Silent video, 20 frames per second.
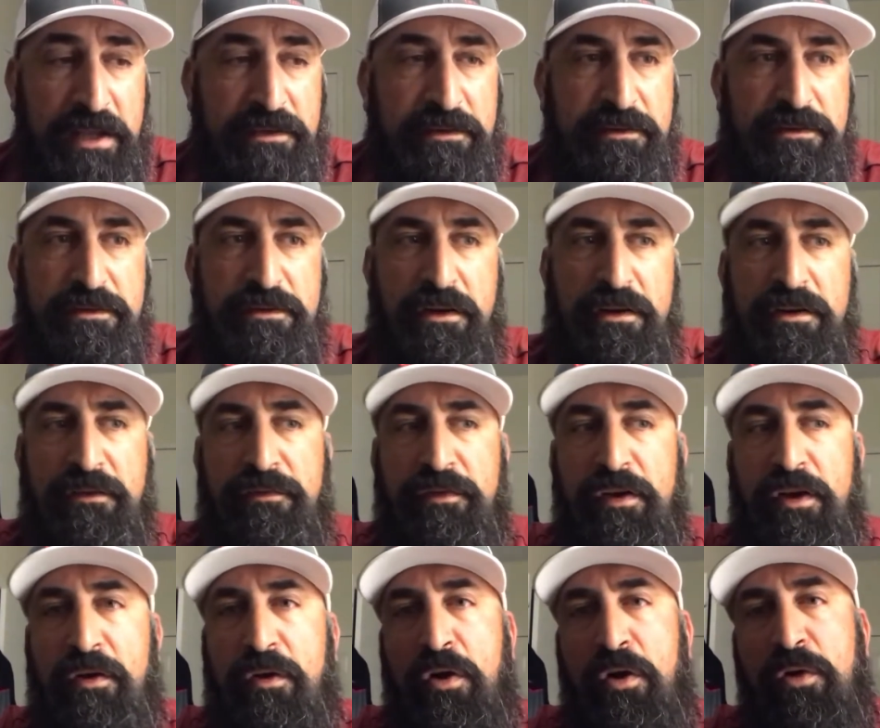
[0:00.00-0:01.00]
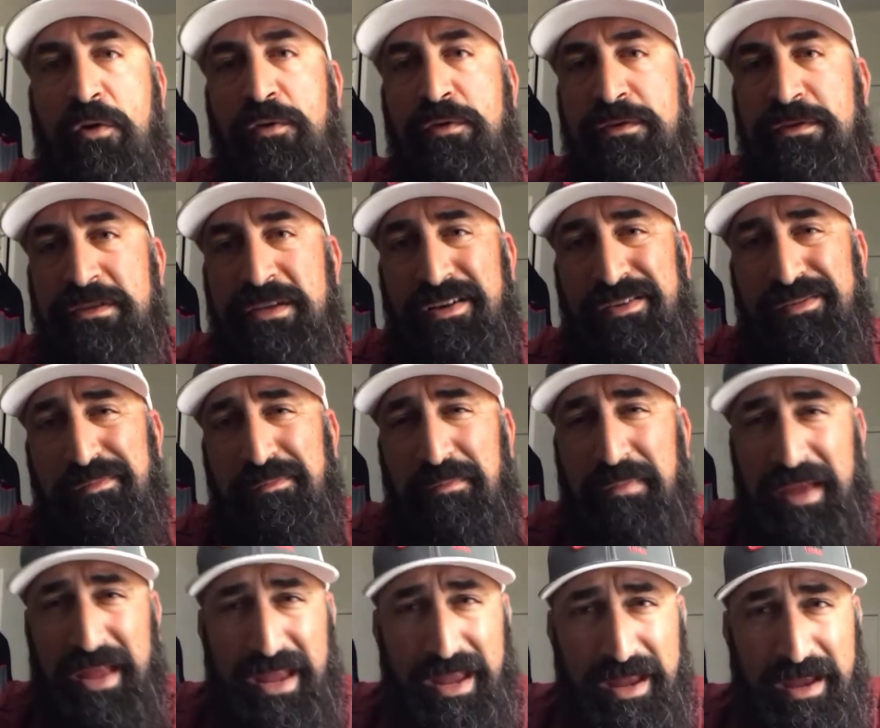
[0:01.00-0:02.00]
It's destructive for your own
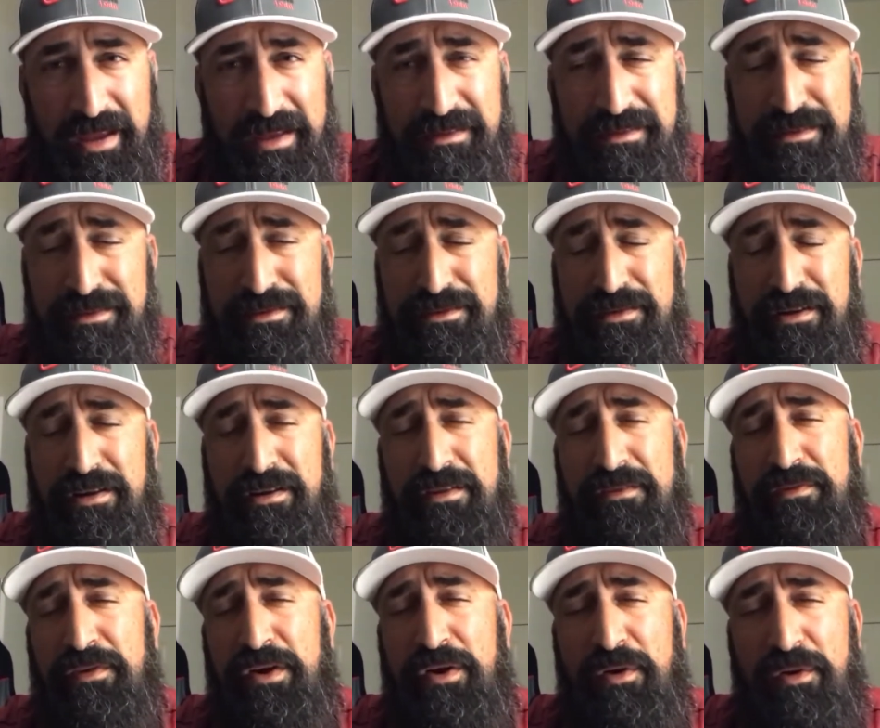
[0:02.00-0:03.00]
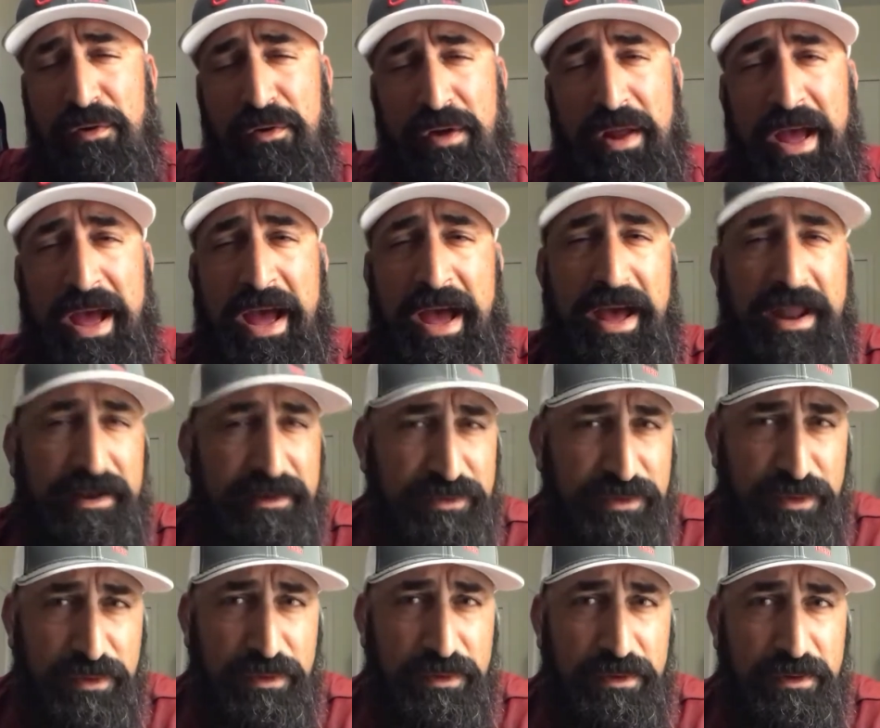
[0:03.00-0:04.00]
self-being. It's destructive for your own
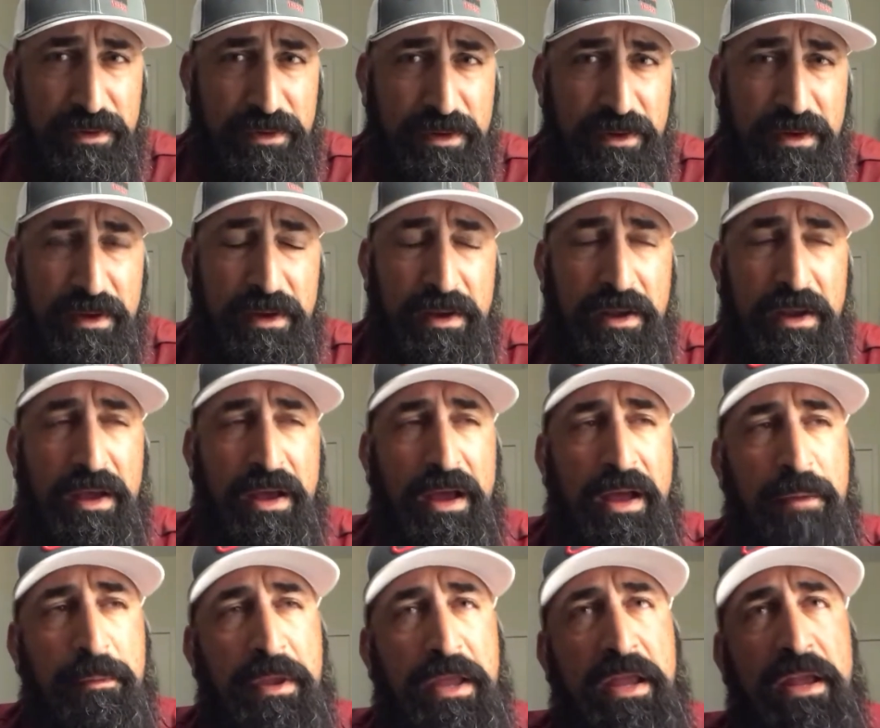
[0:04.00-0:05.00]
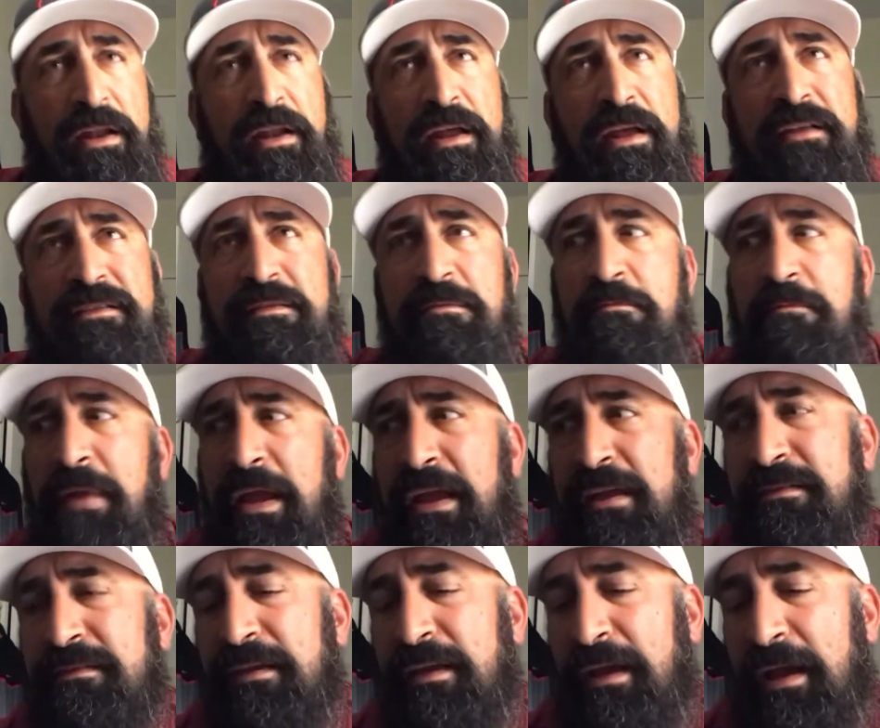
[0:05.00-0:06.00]
attitude. I mean, it's
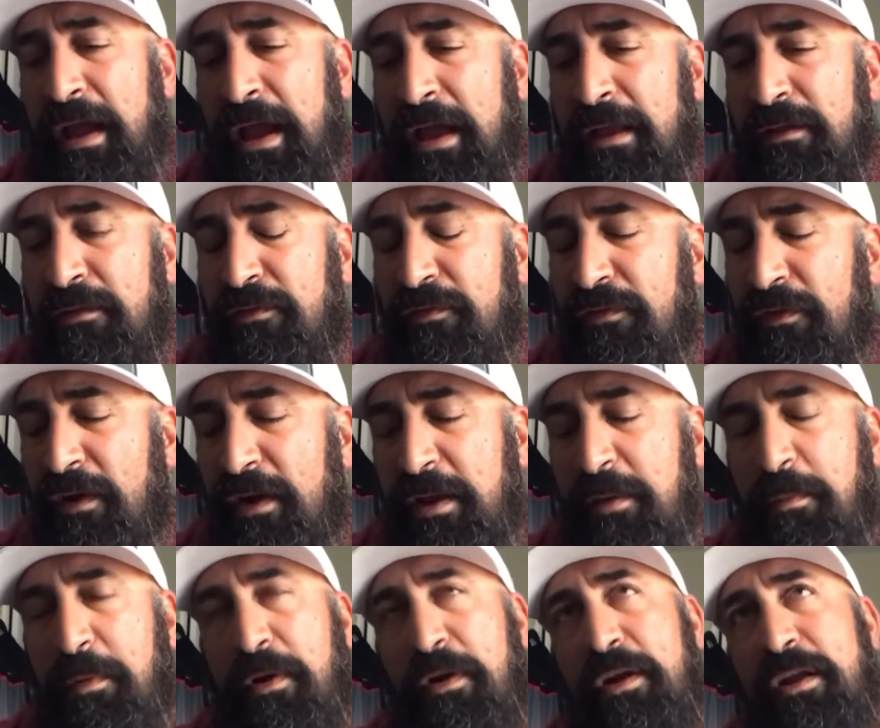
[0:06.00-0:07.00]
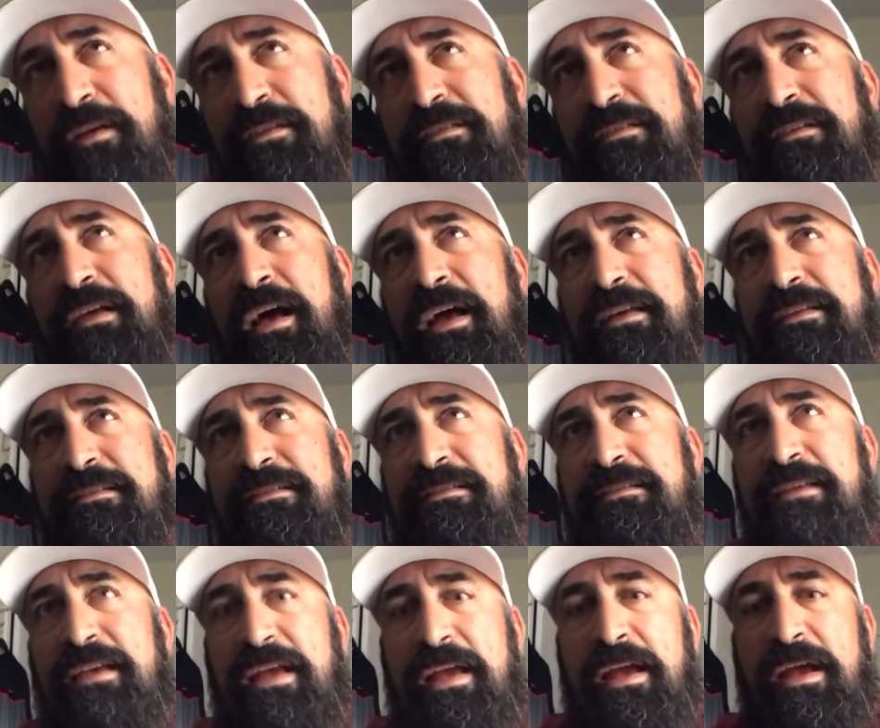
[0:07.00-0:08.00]
amazing. And the funny part is I
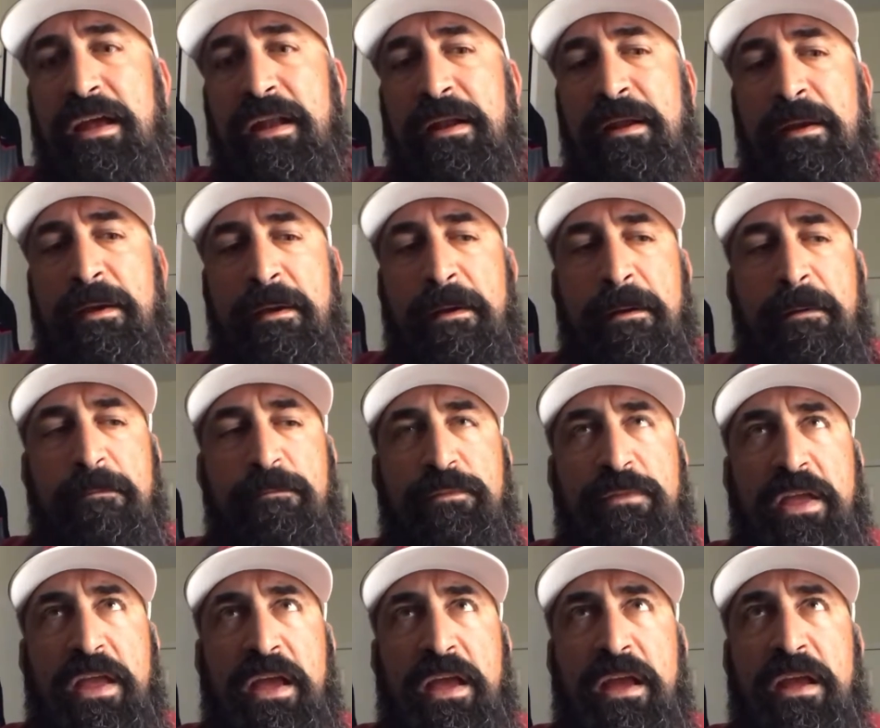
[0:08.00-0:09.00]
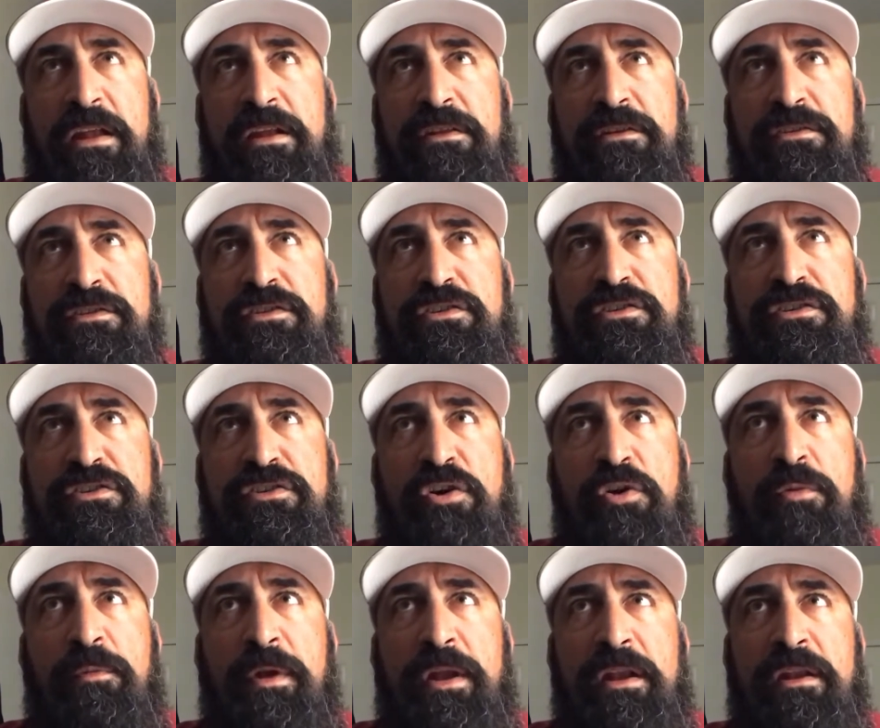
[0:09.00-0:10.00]
see it in
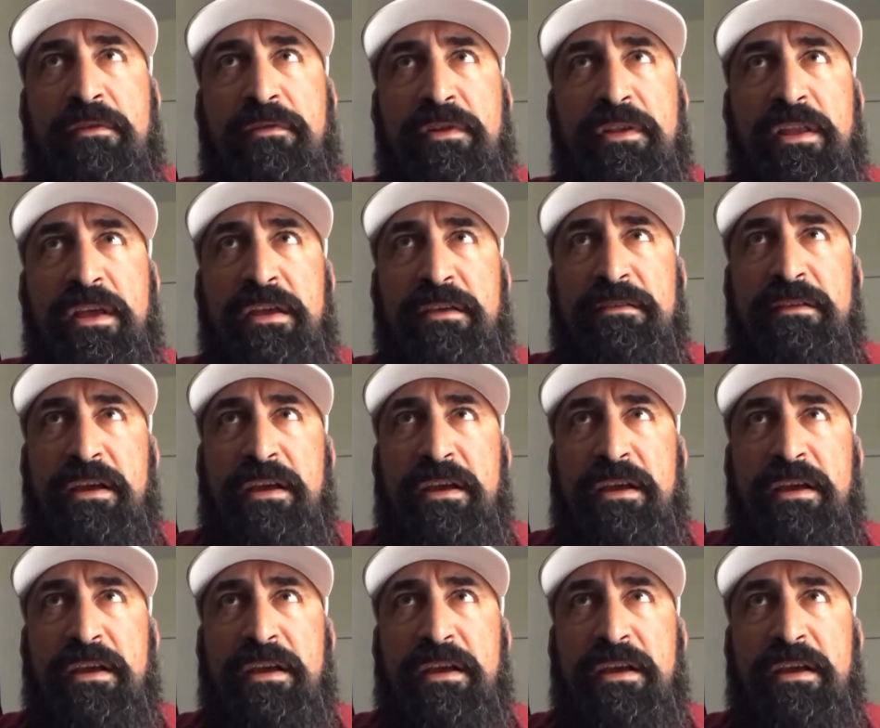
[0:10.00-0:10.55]
so many different things.